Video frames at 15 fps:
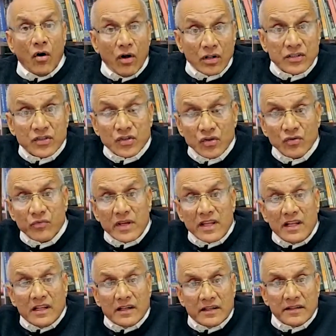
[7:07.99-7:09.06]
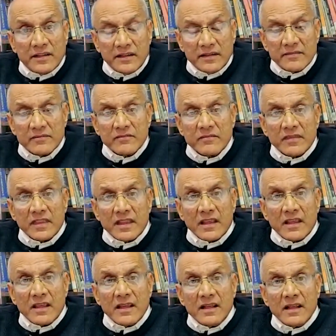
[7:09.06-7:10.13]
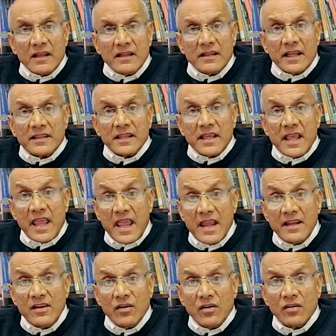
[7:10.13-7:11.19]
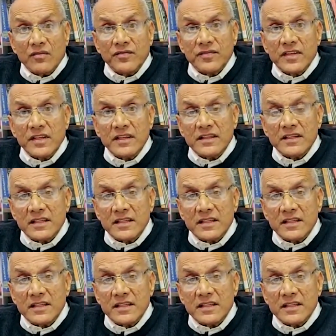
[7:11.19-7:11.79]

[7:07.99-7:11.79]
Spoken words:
Also, we learn that the head of the